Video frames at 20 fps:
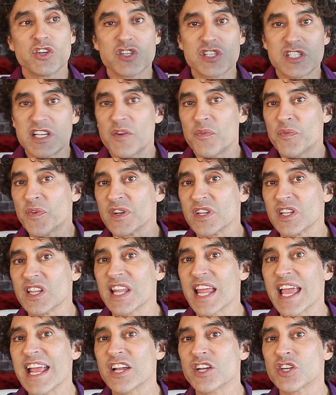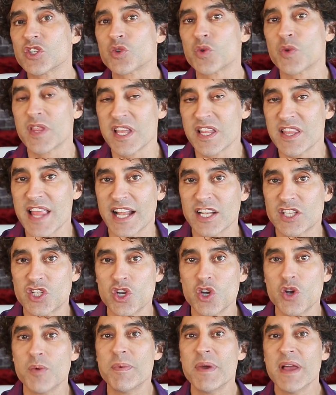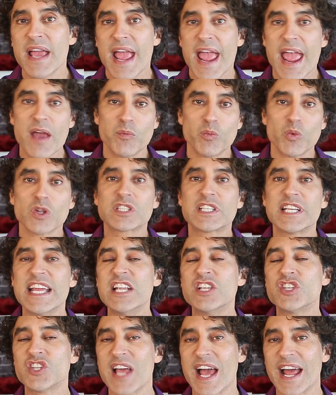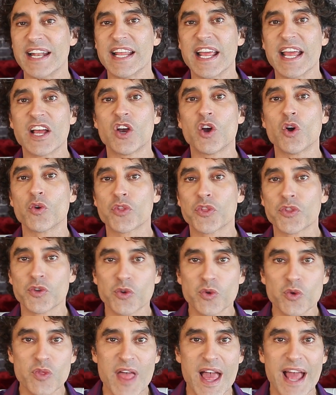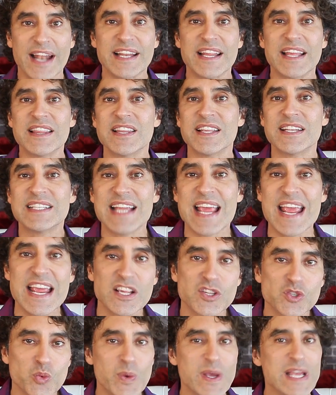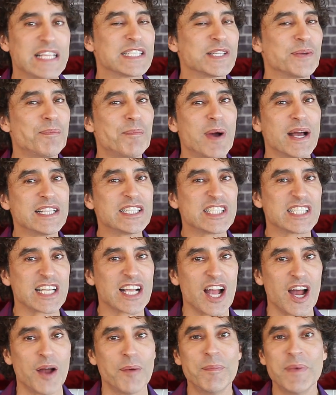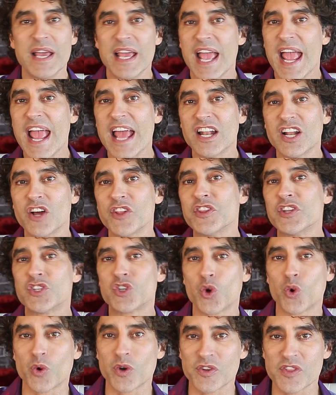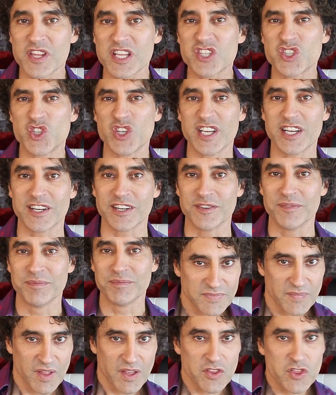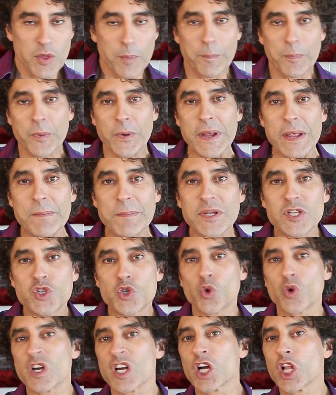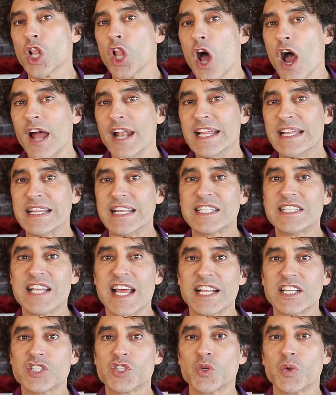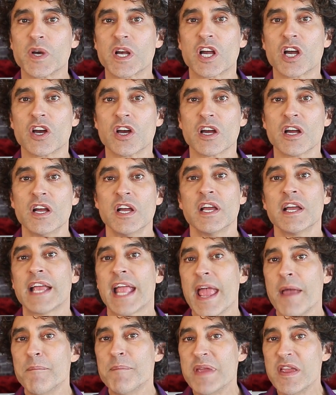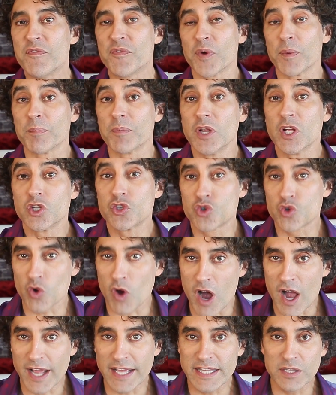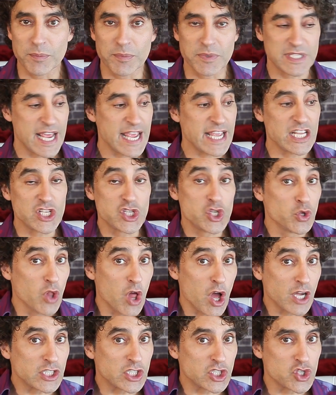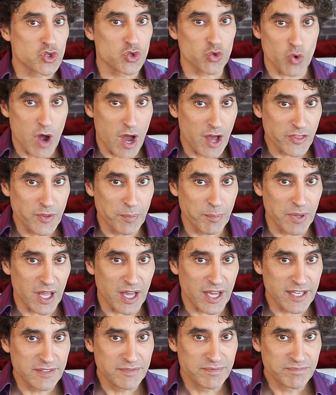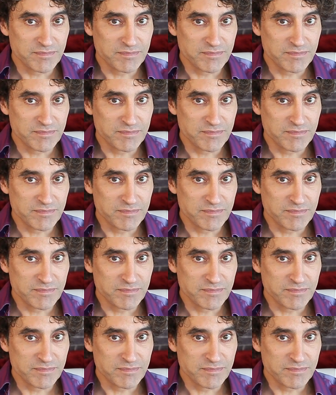different layers within that tube, and we'll teach that and go through that in the days, weeks, and months to come, and on the tour this year. The premature clotting that tends to occur can be from drawing the, taking too long to draw the blood.